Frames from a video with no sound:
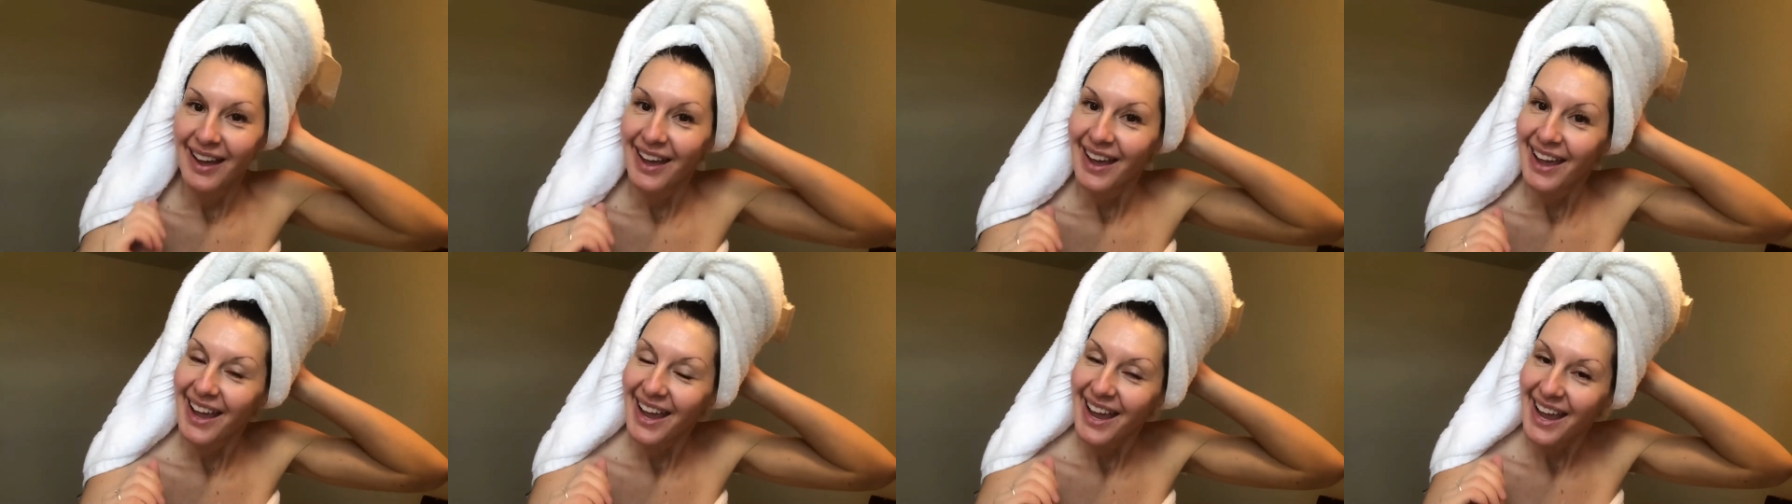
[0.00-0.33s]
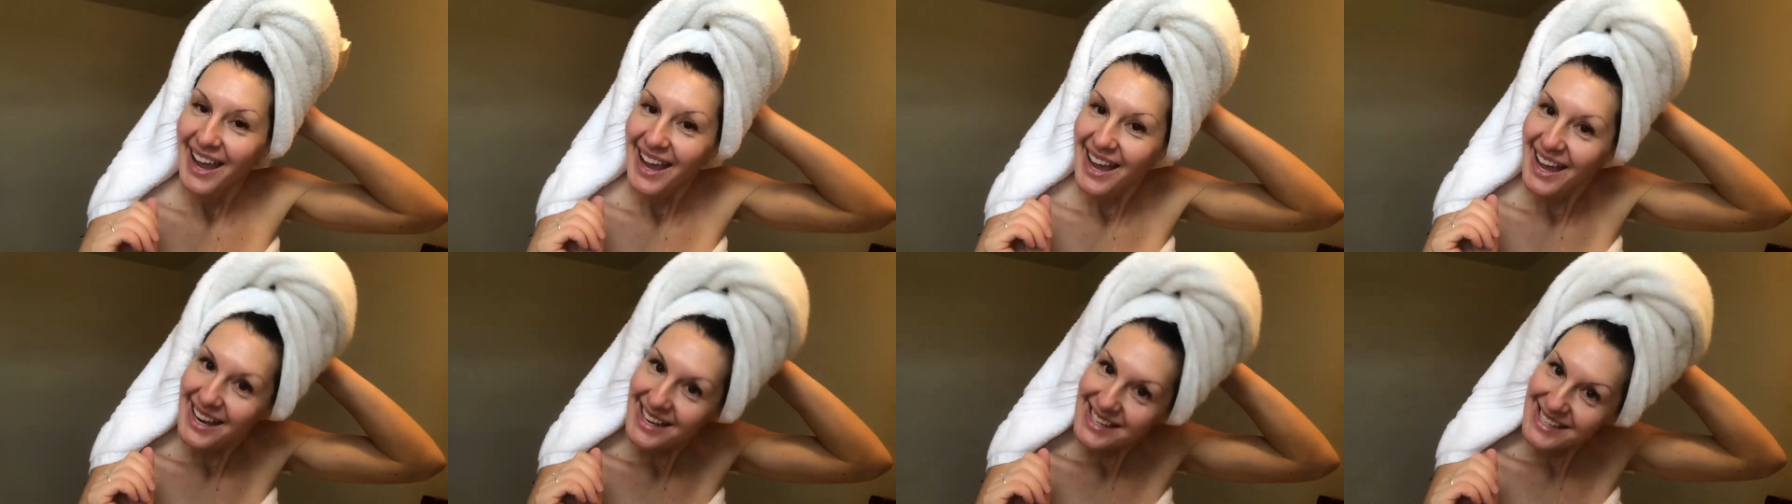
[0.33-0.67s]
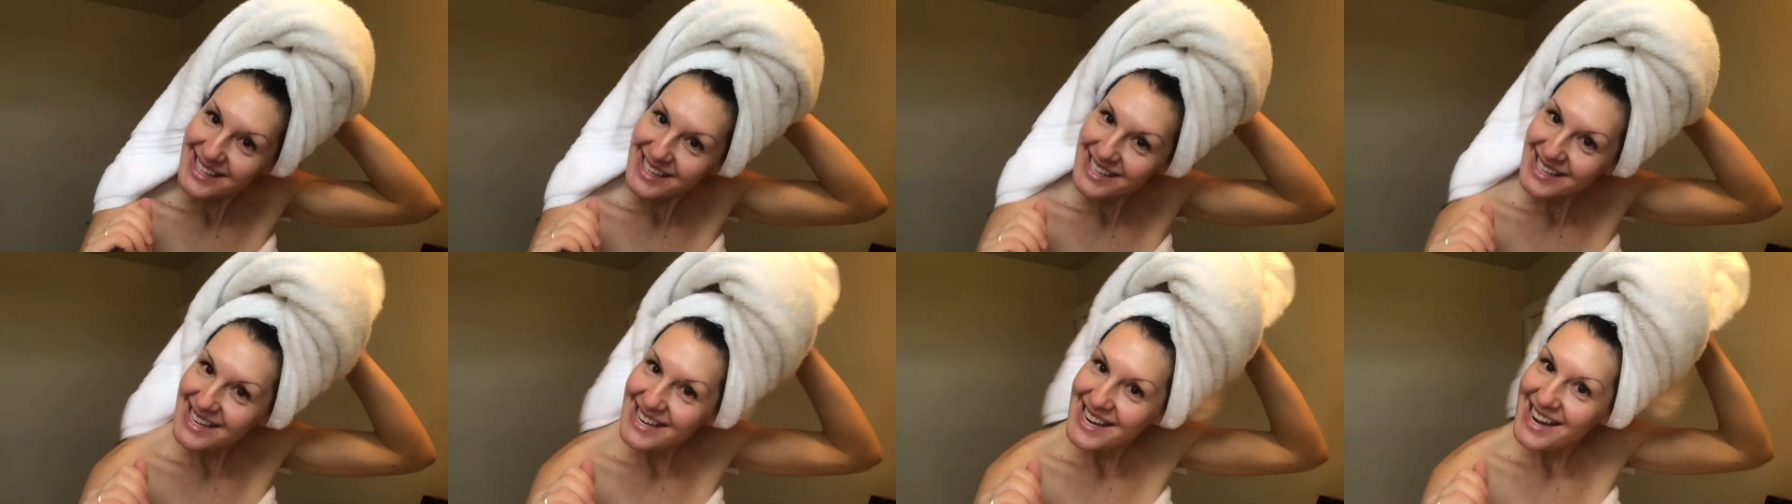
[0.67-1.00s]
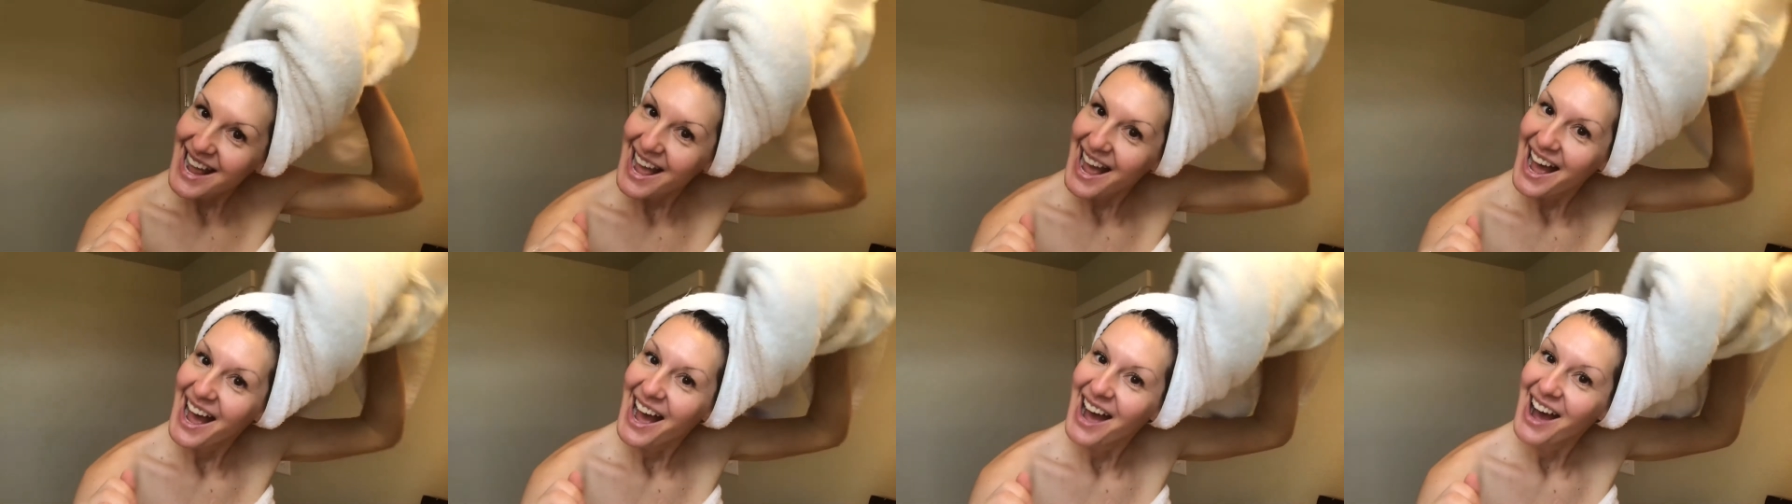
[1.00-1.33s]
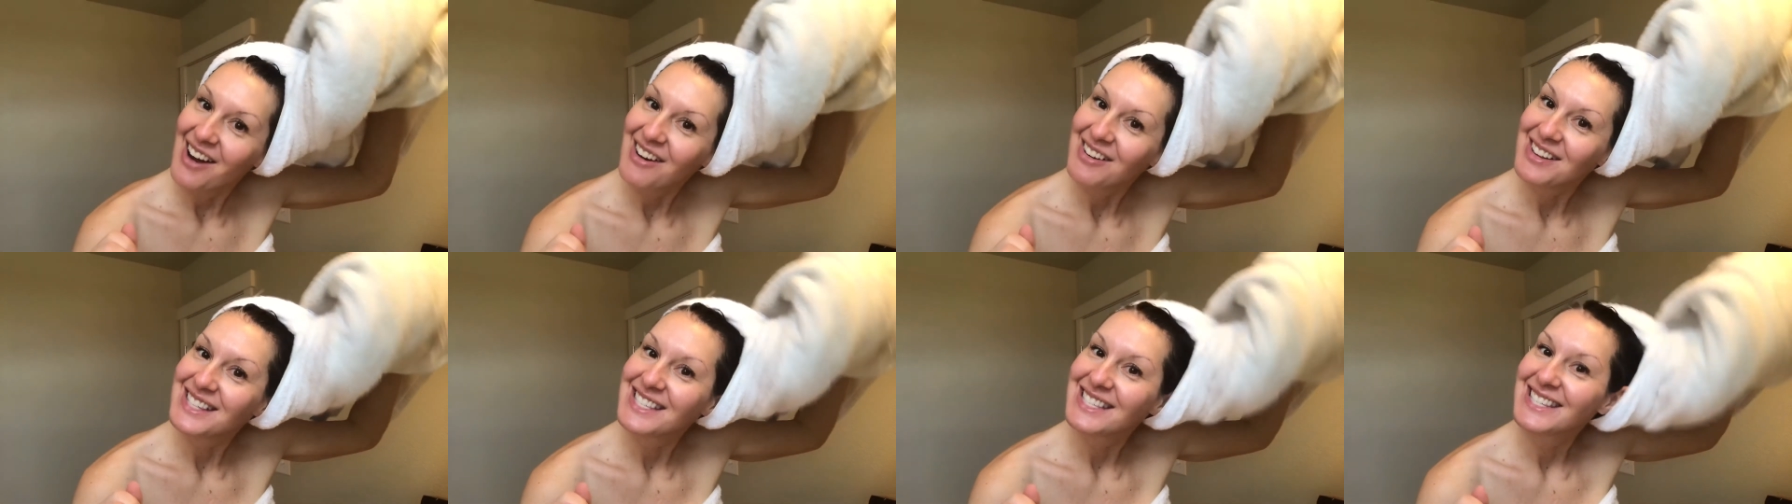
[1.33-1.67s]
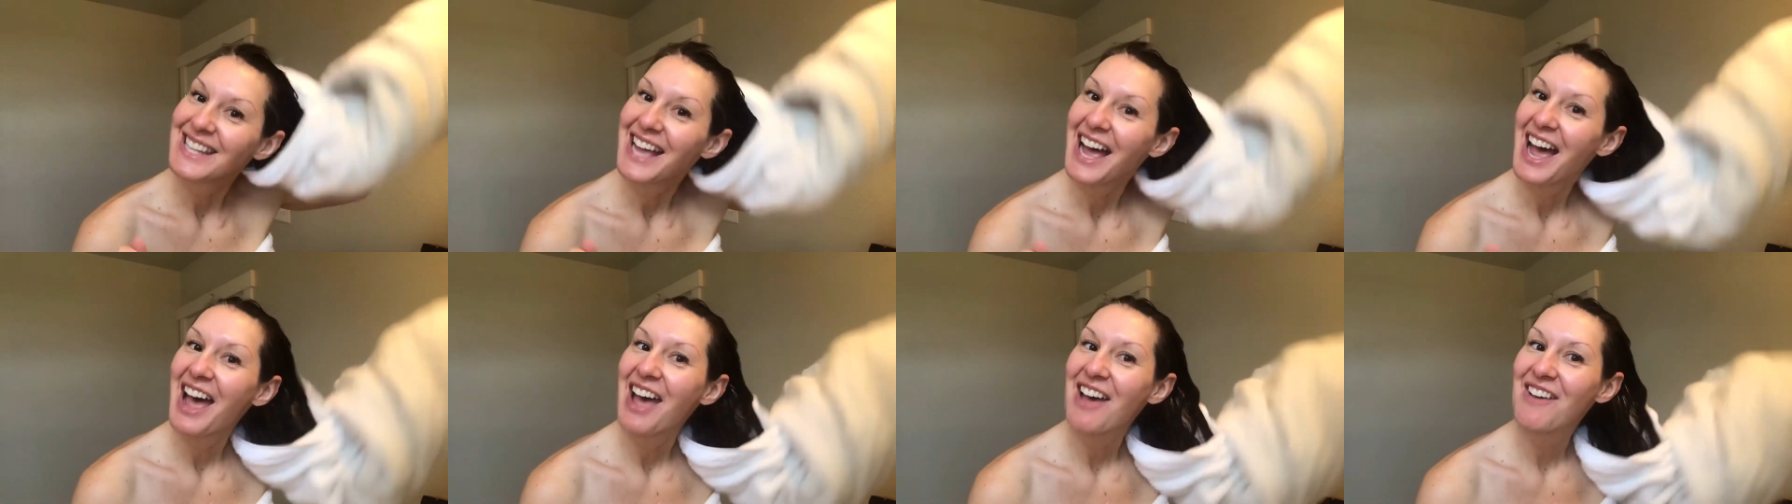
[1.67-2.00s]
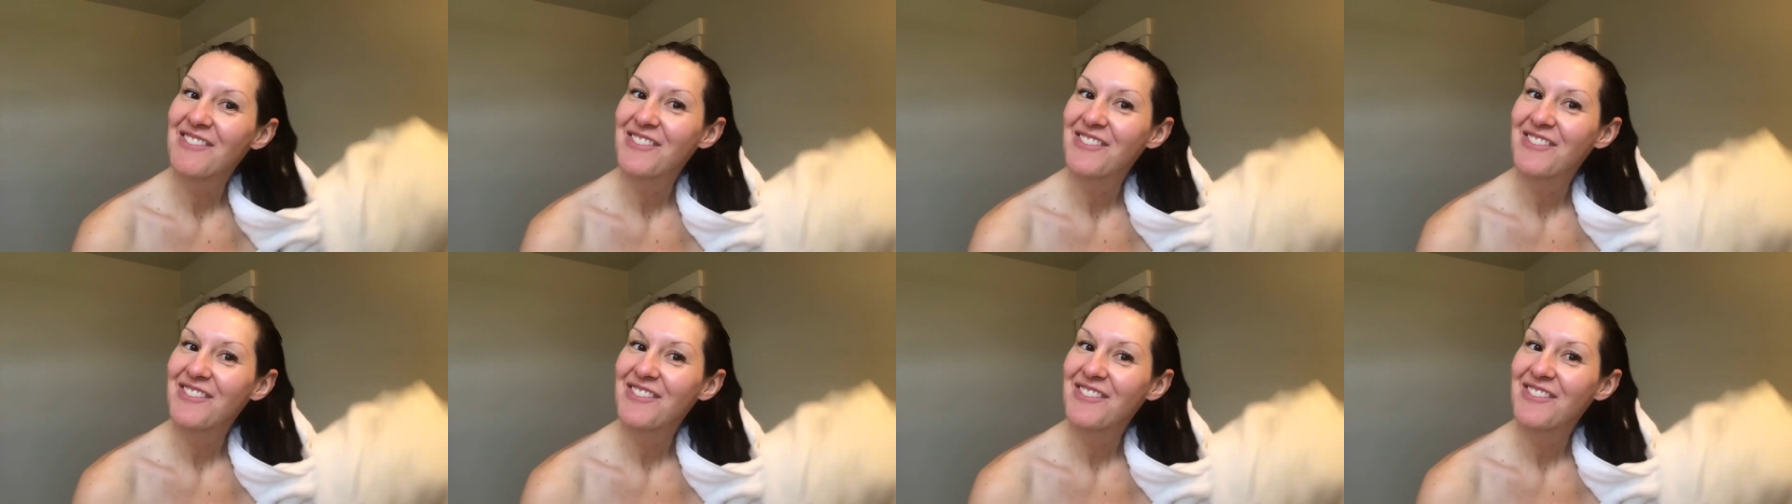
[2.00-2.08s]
and now it's time